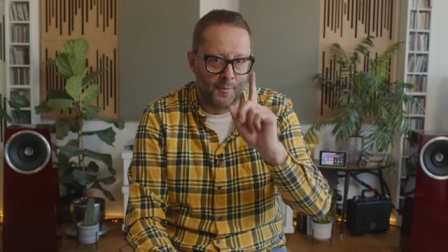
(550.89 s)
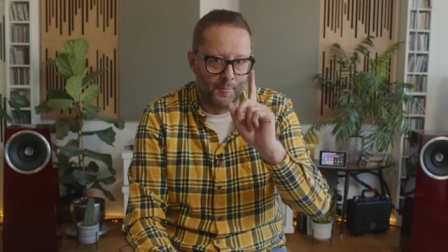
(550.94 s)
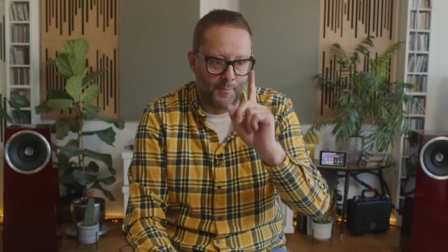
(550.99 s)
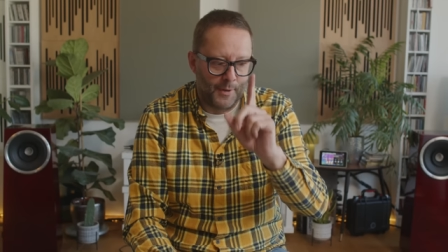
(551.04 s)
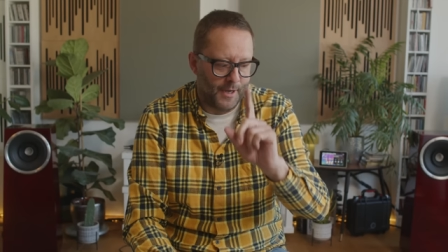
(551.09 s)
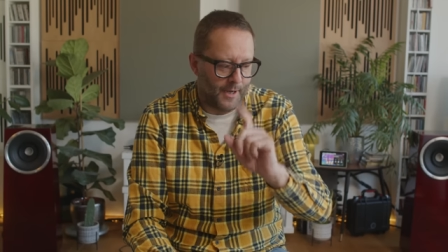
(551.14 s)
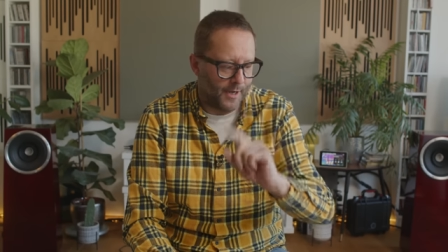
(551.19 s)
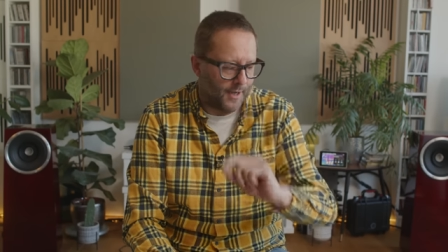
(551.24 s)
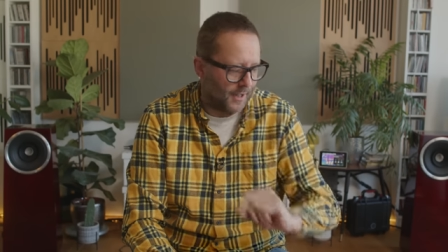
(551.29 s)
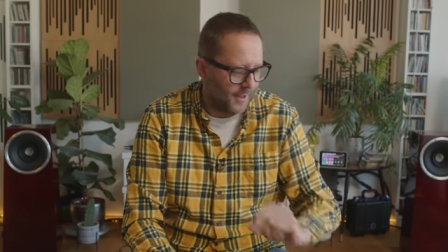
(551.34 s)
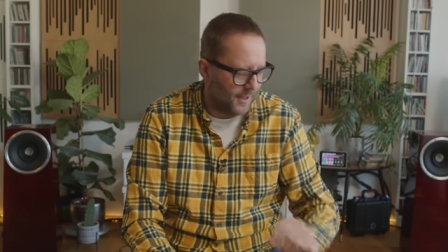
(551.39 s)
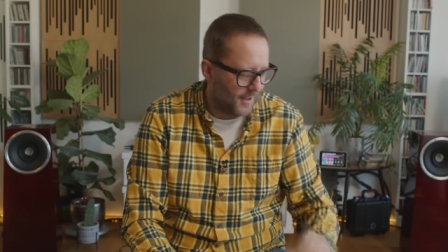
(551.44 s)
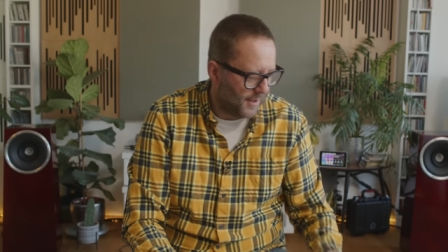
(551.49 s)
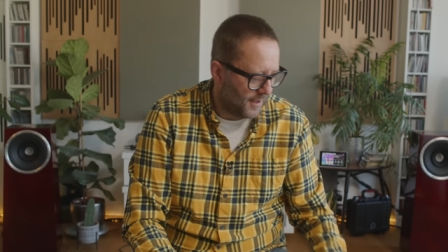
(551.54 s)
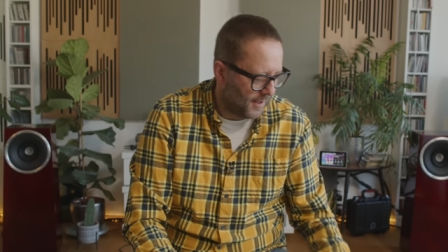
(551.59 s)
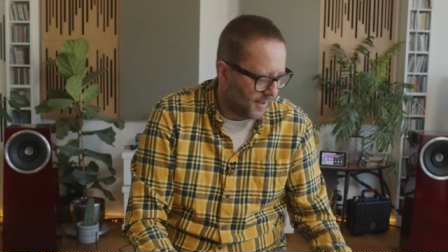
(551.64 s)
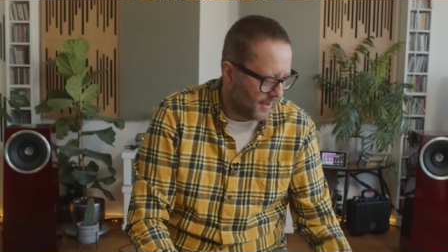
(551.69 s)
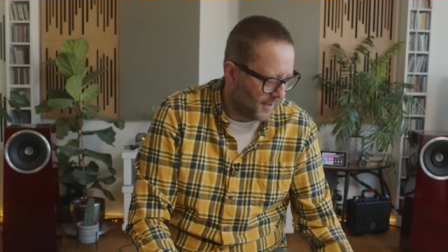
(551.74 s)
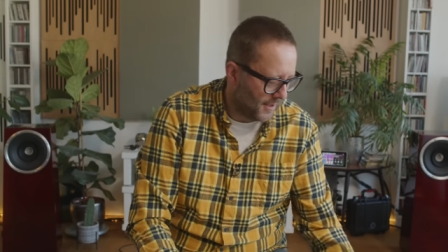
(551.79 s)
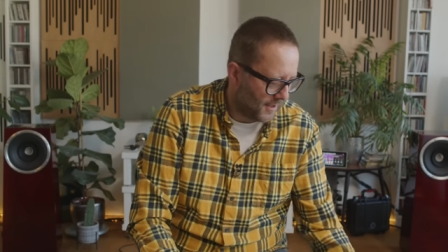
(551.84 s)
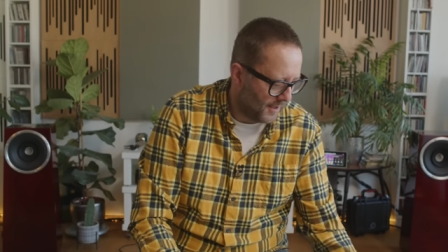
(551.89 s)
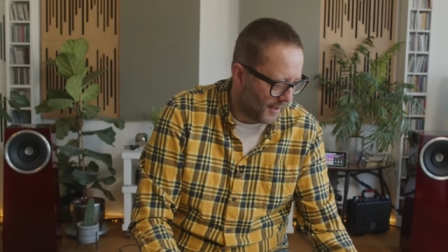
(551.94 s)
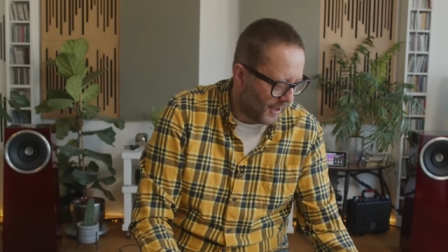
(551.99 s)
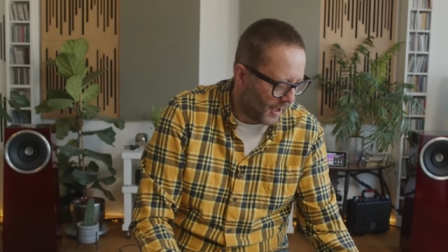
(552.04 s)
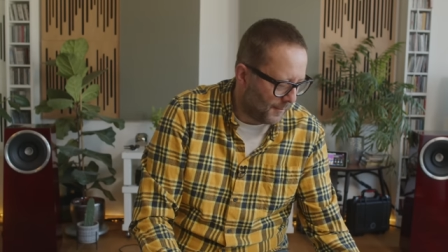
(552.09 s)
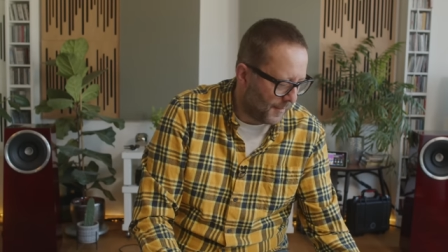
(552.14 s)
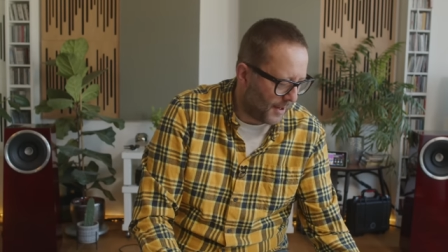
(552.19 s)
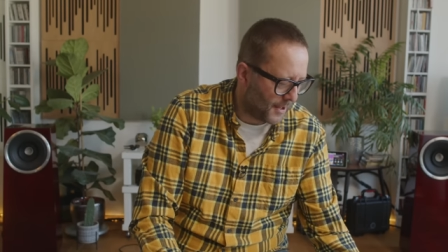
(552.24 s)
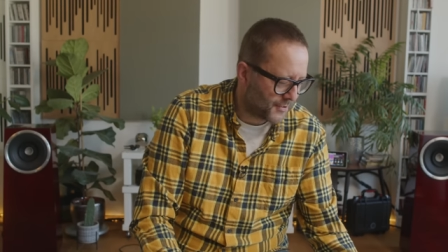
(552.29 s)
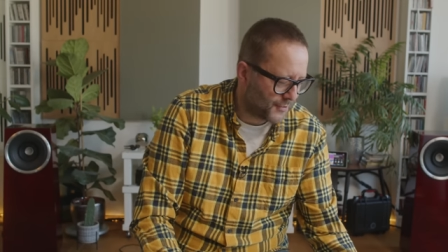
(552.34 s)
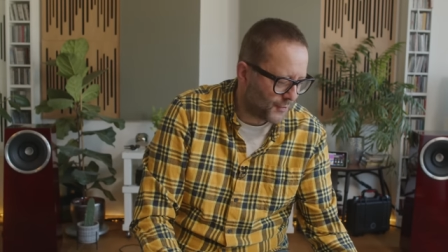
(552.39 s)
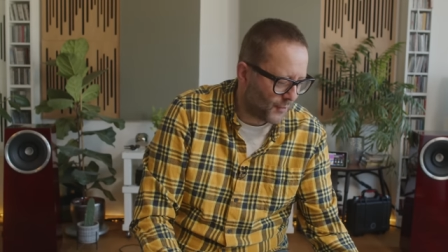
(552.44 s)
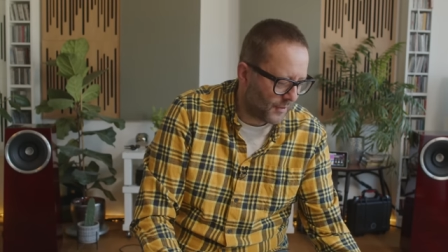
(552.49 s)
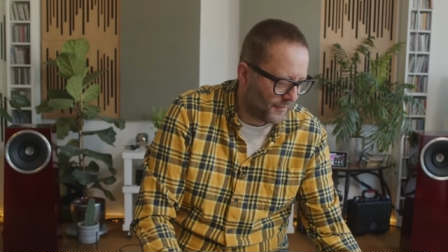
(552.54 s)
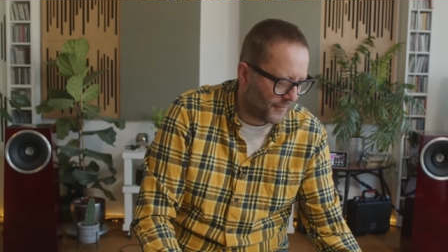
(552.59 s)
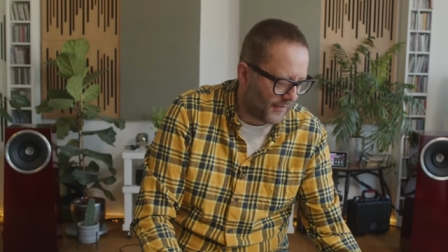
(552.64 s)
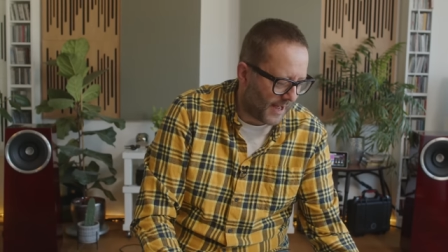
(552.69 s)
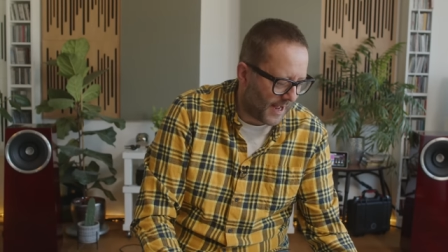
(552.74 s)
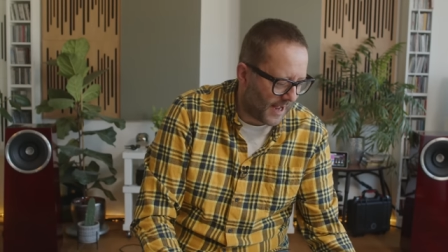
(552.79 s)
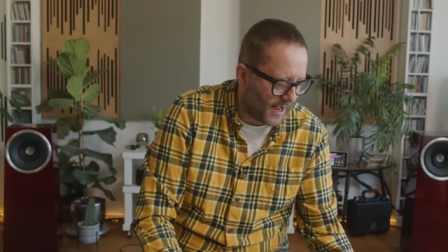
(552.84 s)
But amongst all
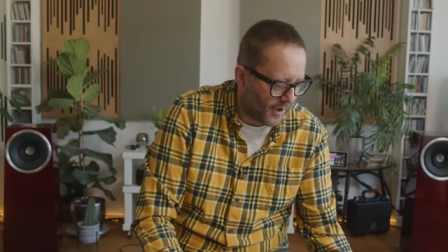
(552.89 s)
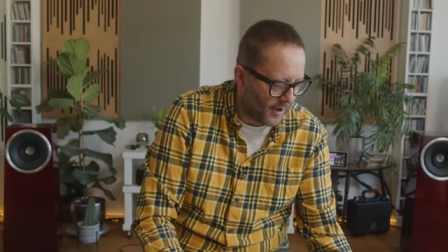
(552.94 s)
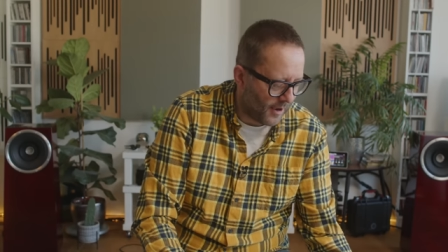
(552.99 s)
of that,